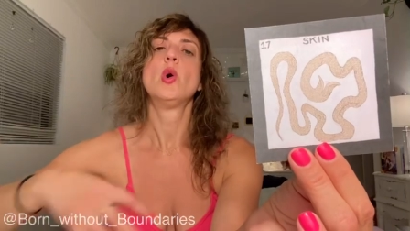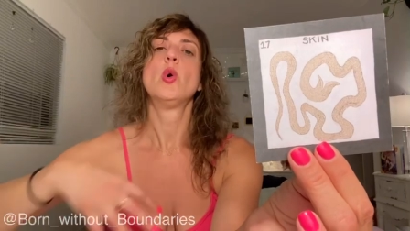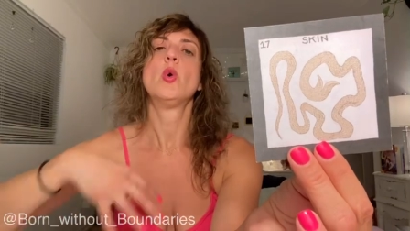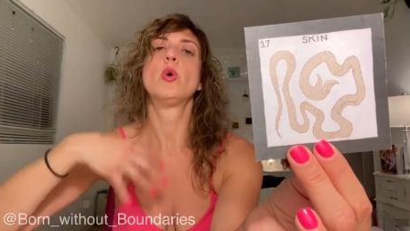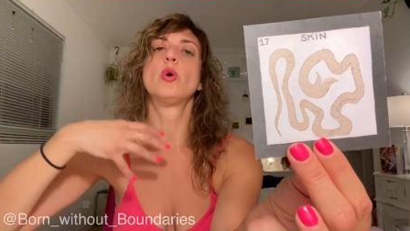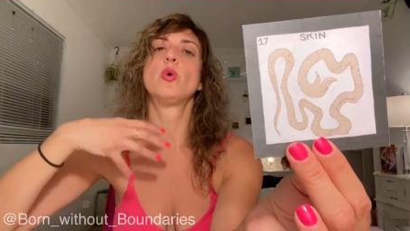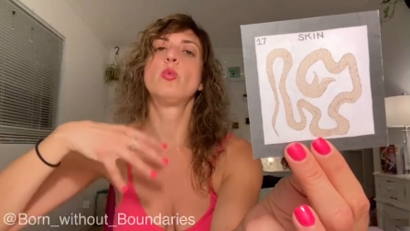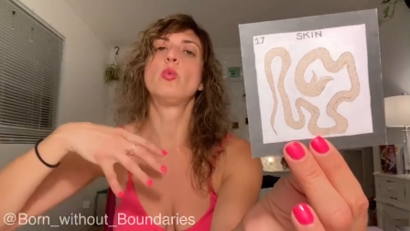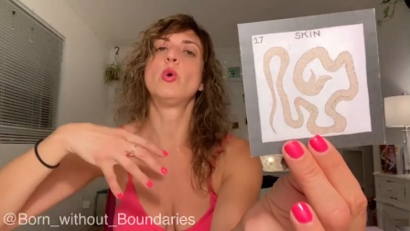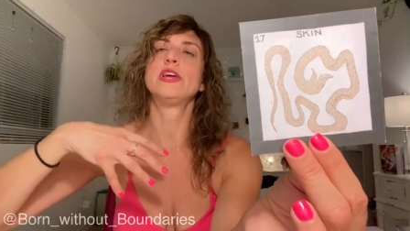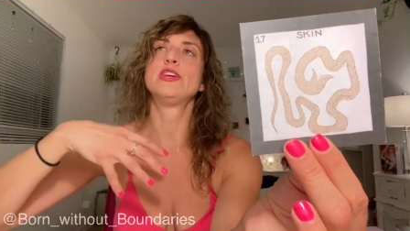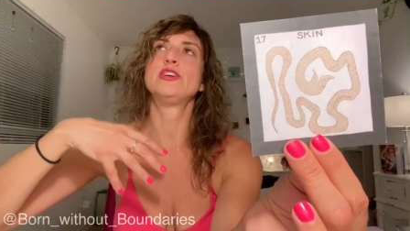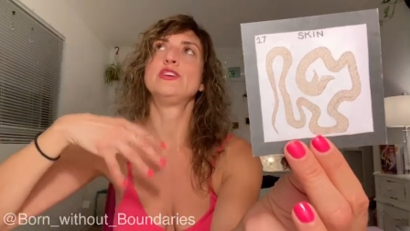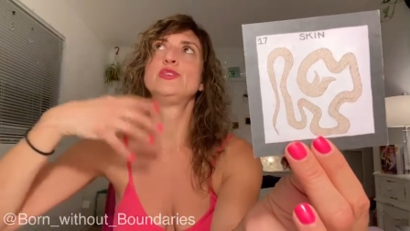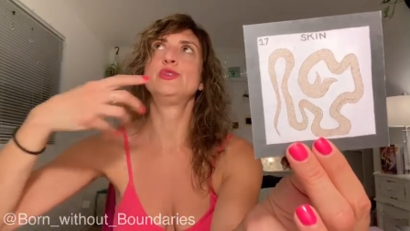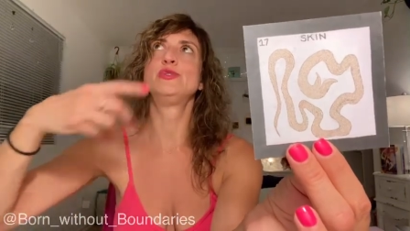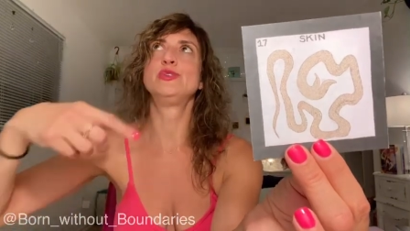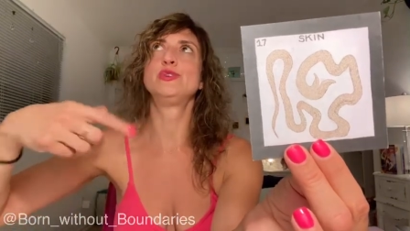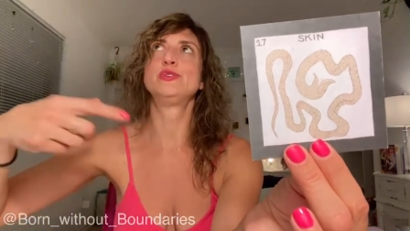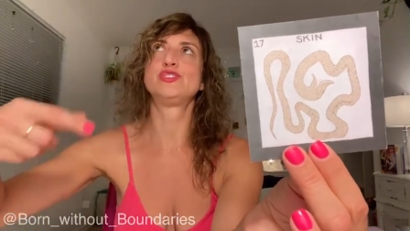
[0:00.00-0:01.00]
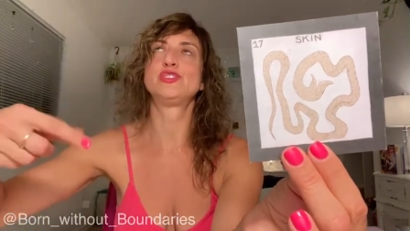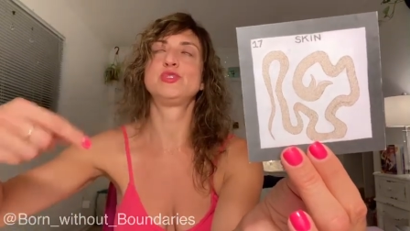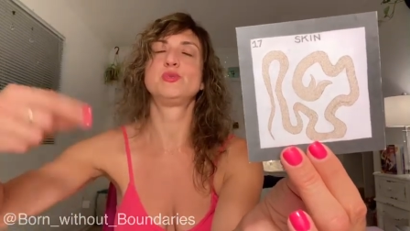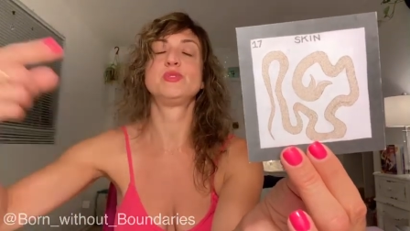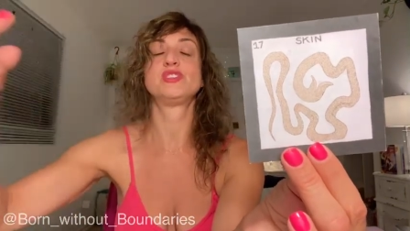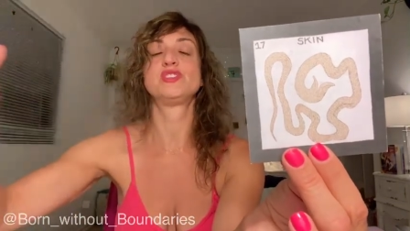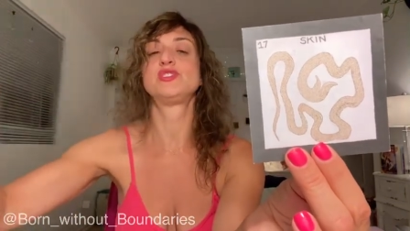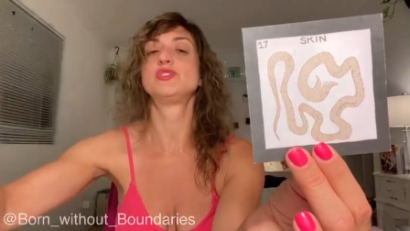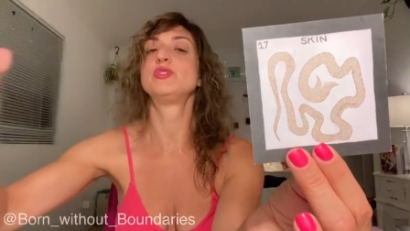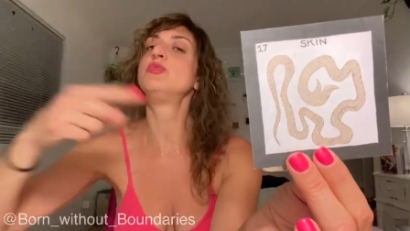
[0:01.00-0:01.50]
or what you used to
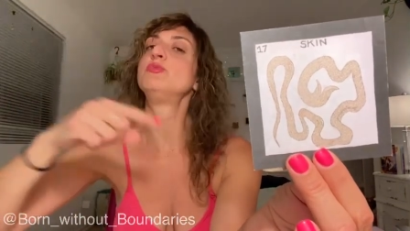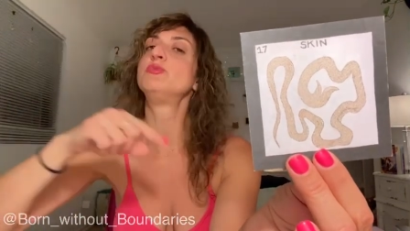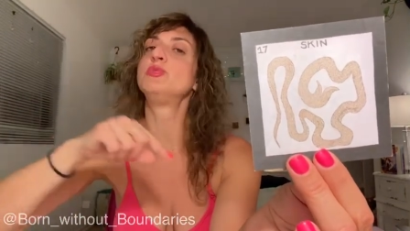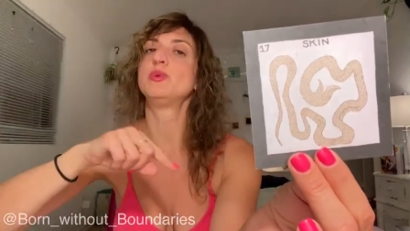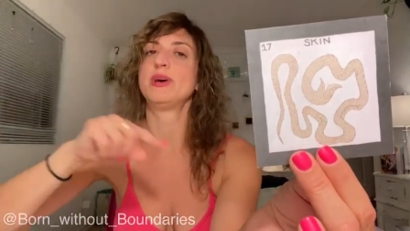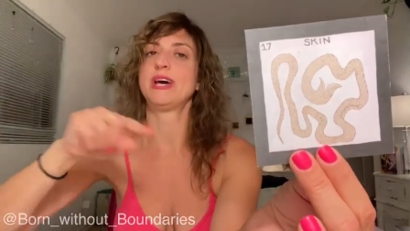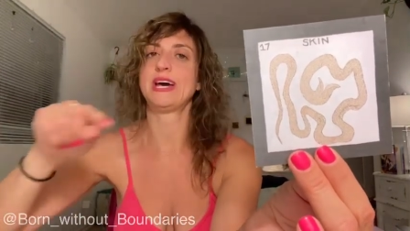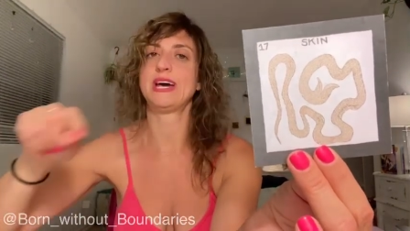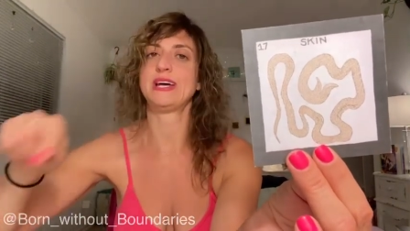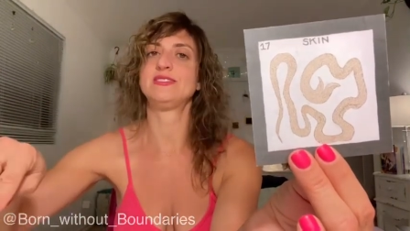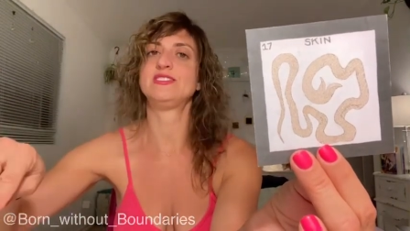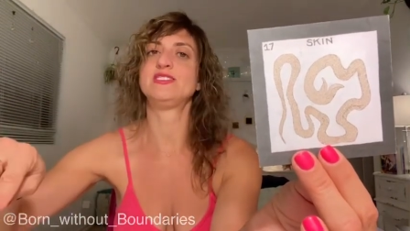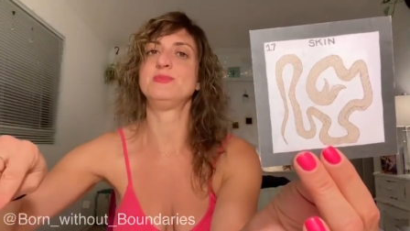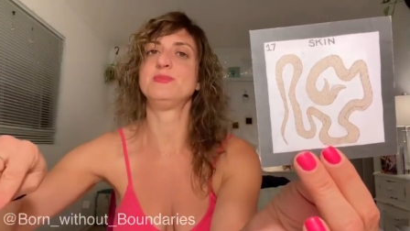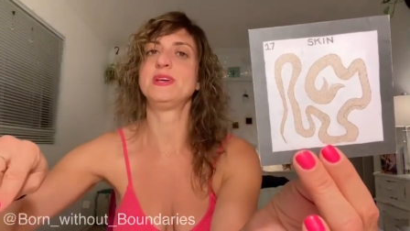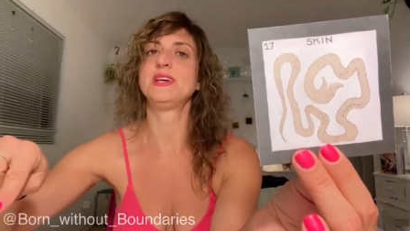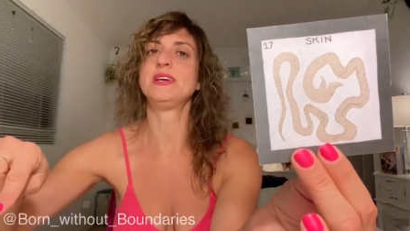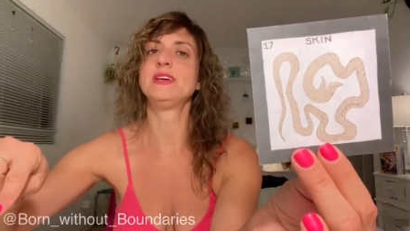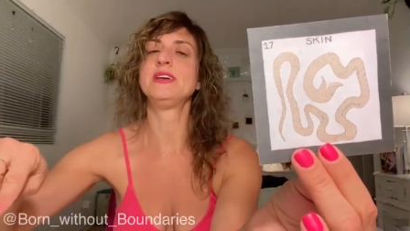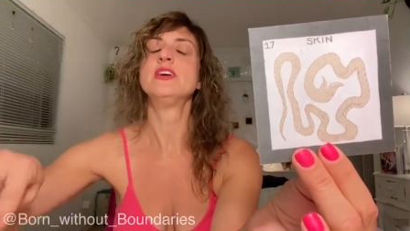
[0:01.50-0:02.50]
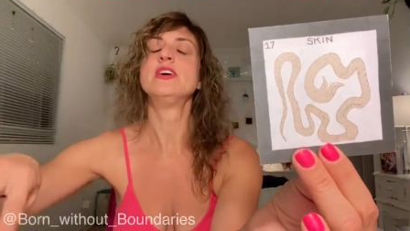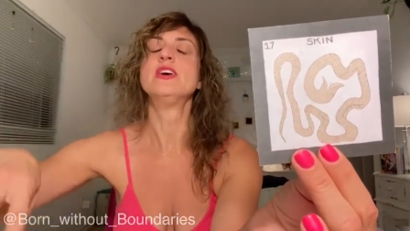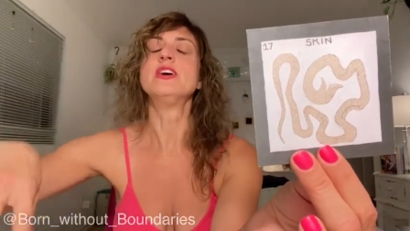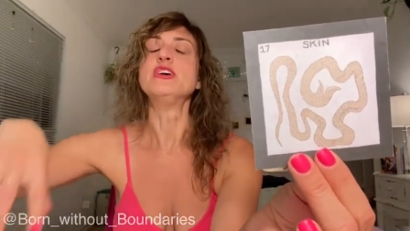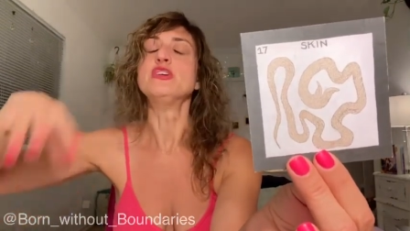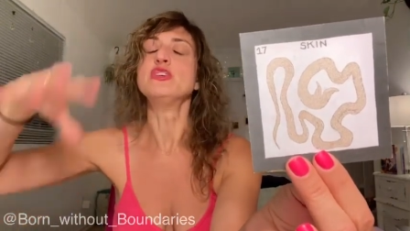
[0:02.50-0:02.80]
assume you had to be.